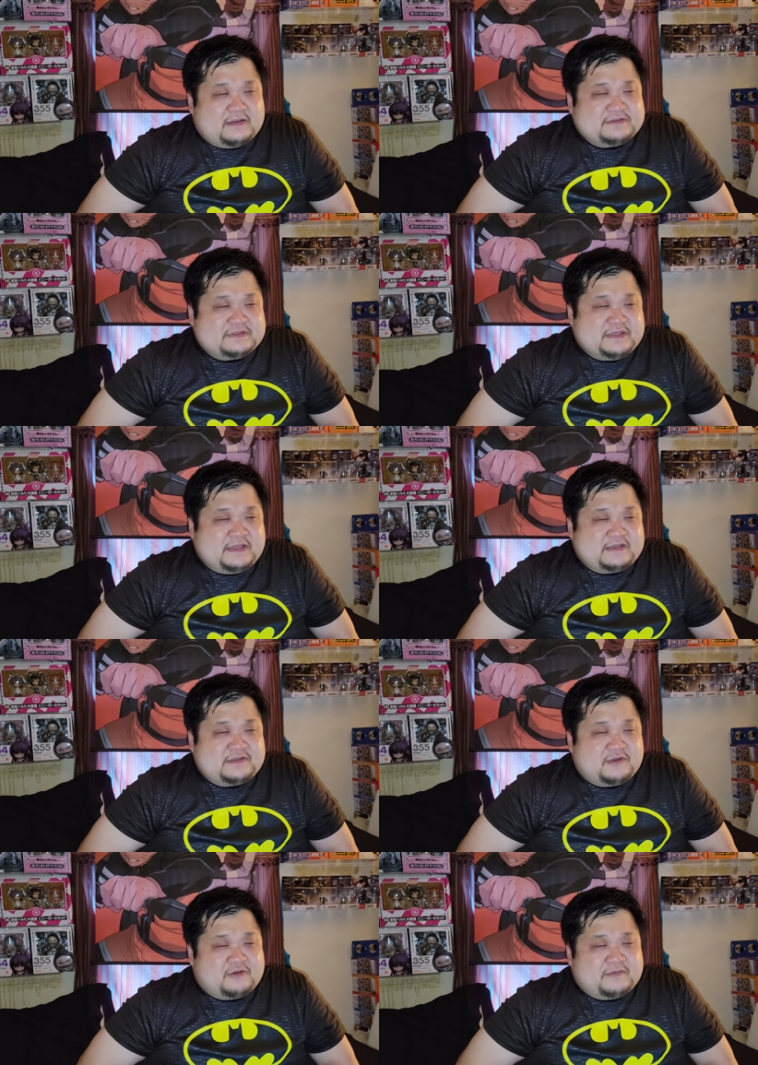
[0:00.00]
Selina
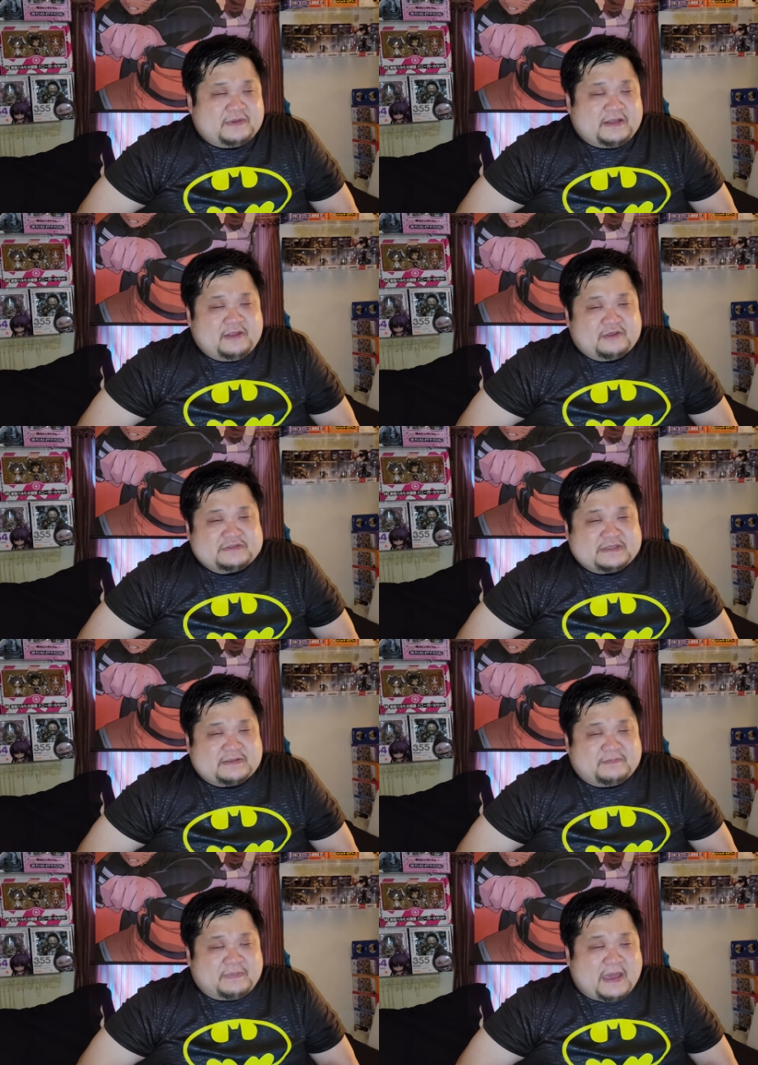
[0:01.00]
told him that he looks at
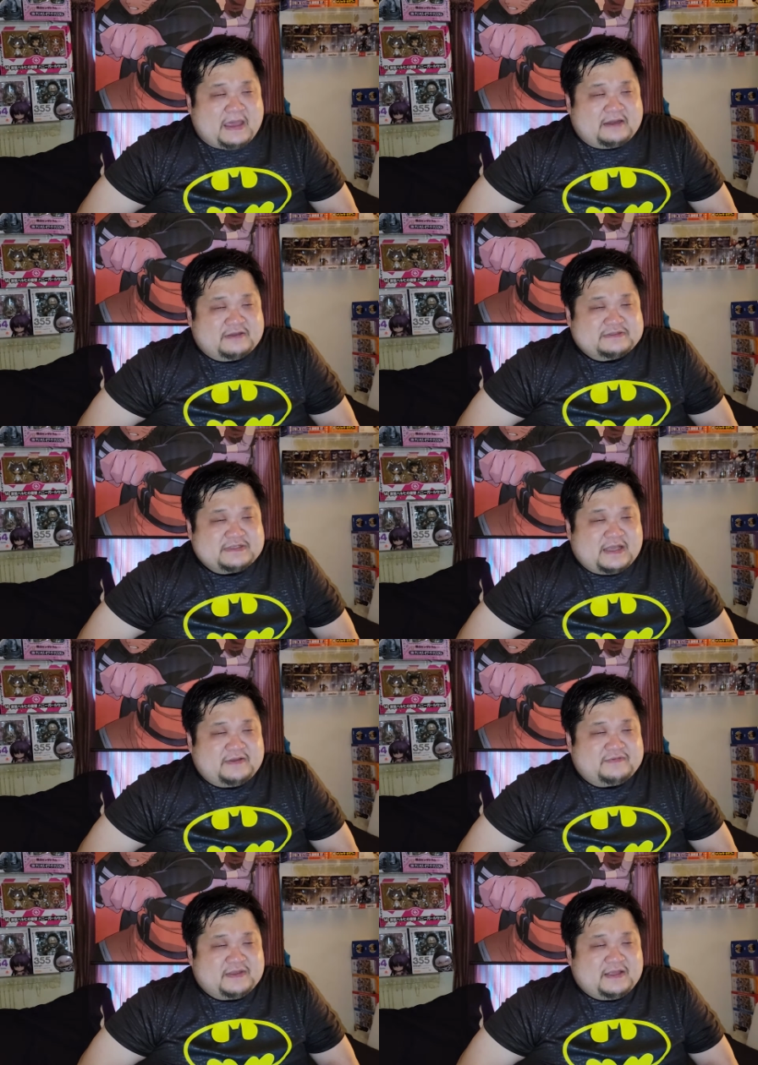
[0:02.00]
the badder side
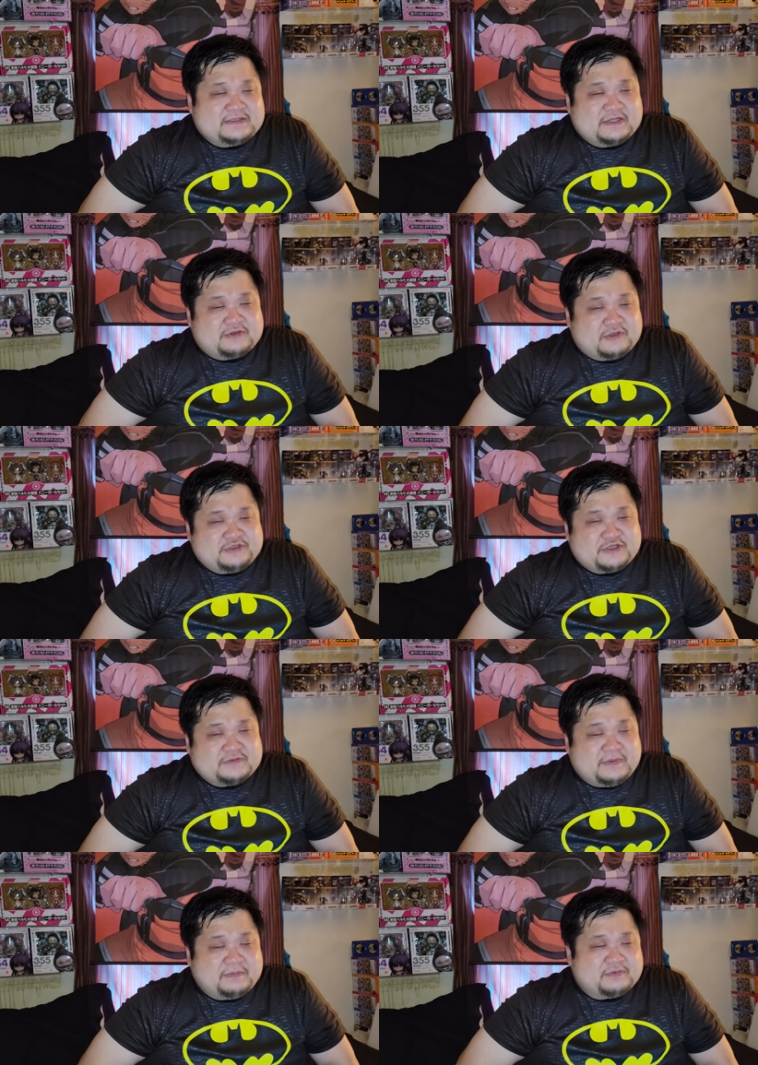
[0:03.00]
of things, he don't really
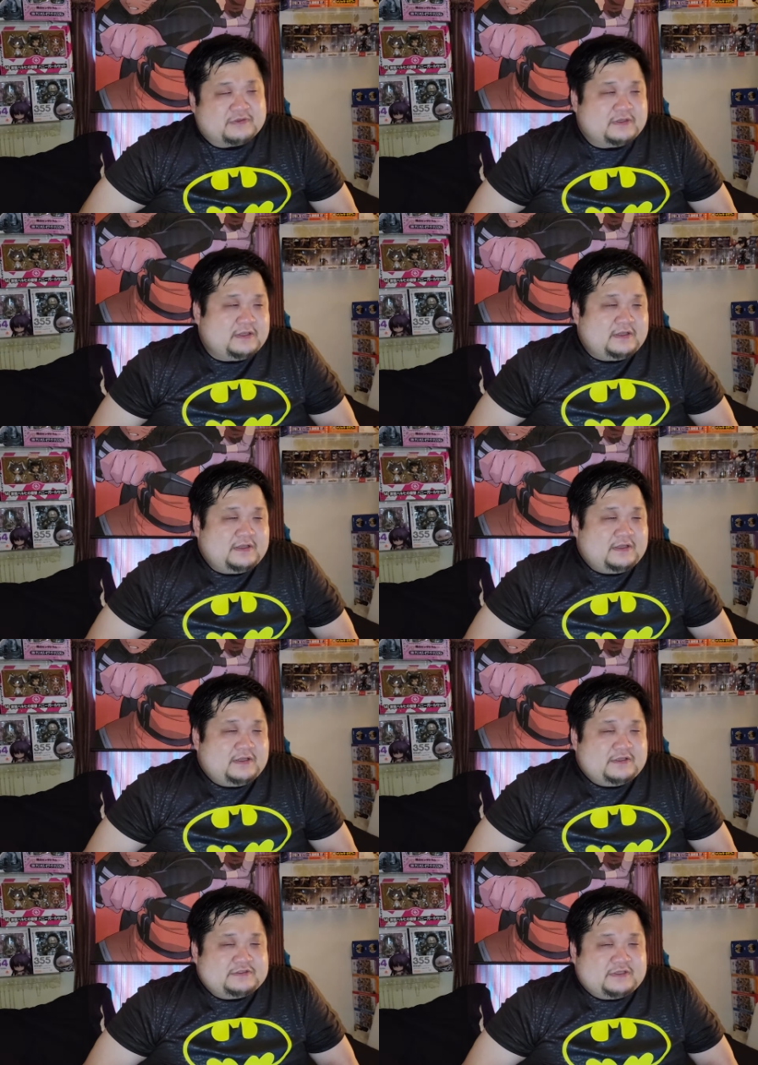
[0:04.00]
trust people,
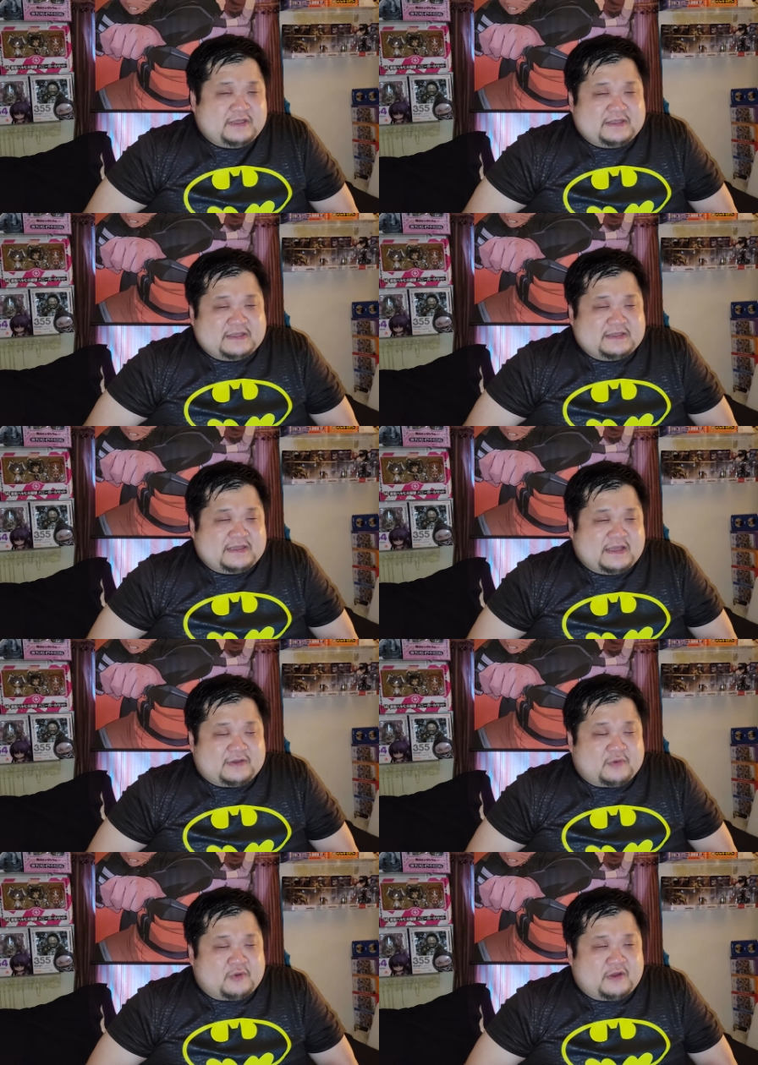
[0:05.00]
so he did
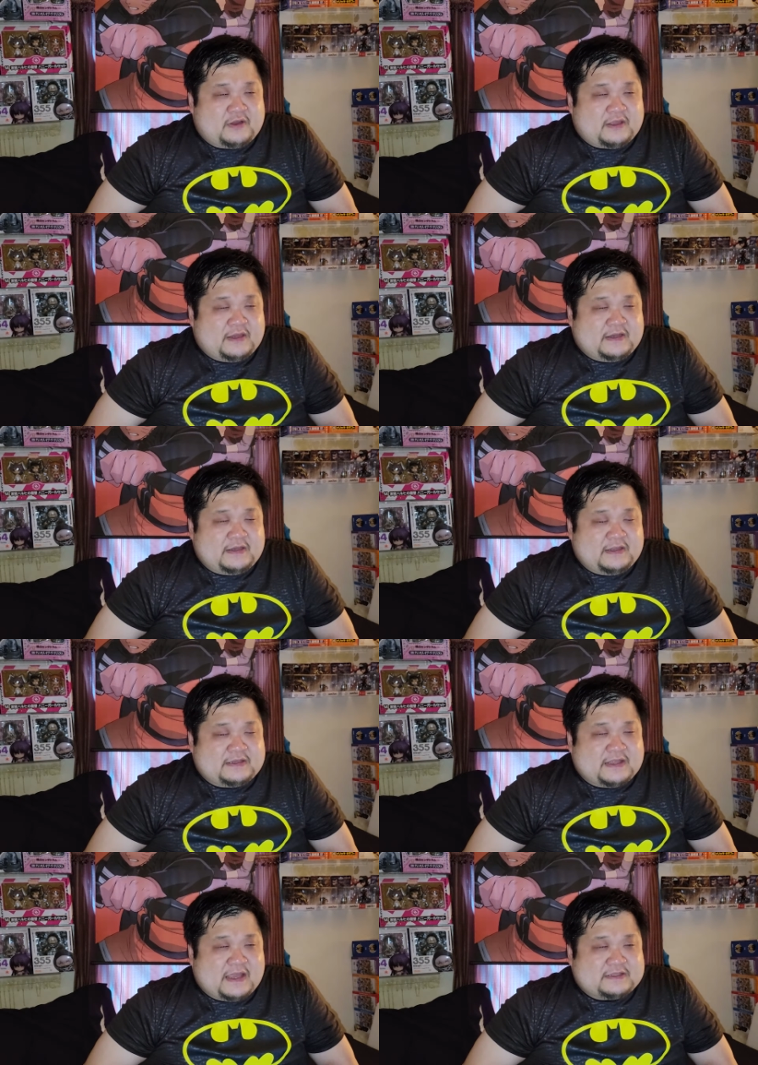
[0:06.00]
that quirk and he
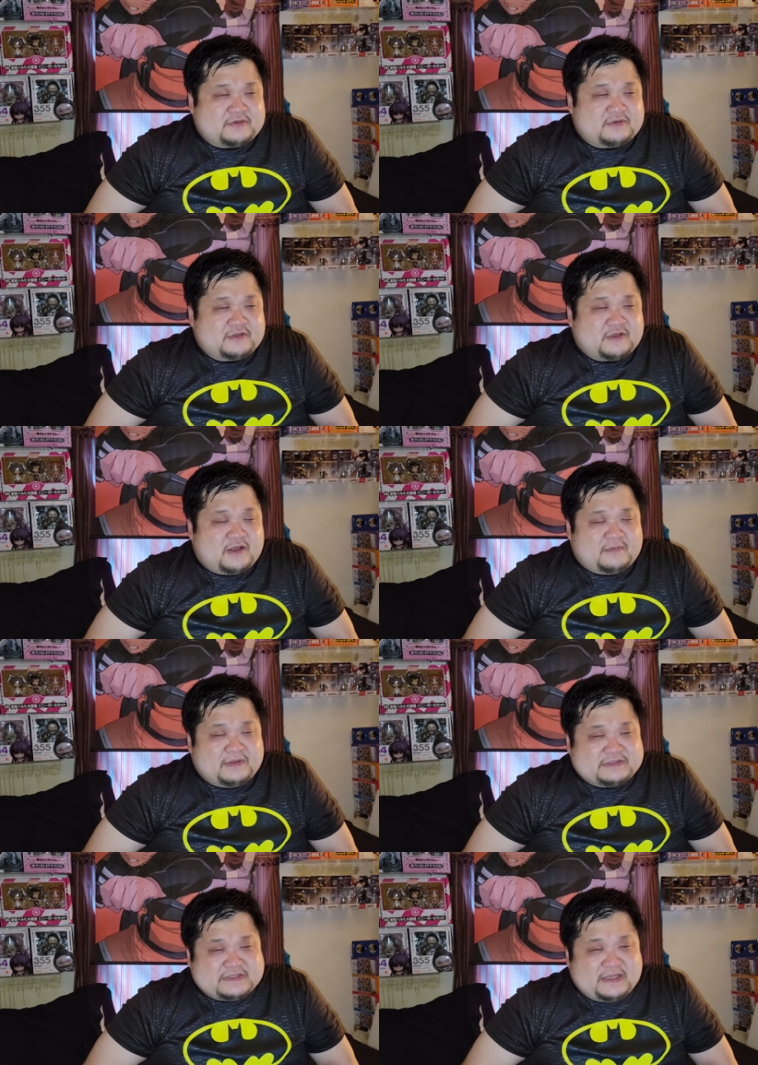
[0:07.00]
attacked the Riddler, called him
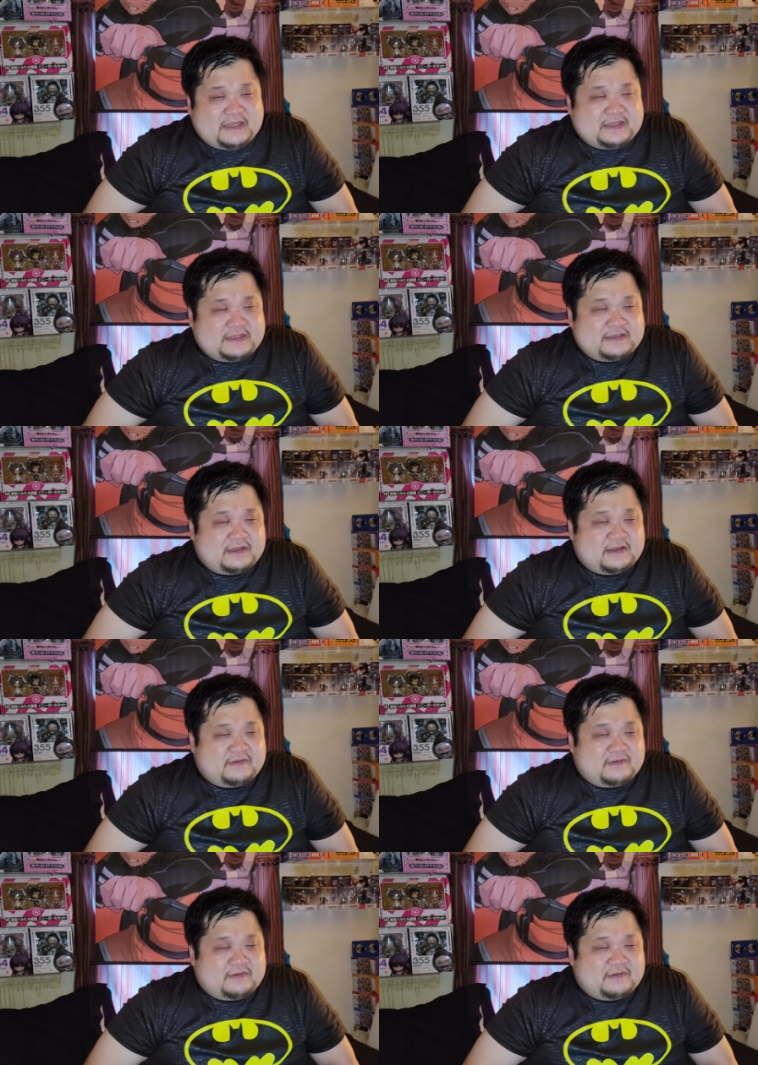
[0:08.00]
insane and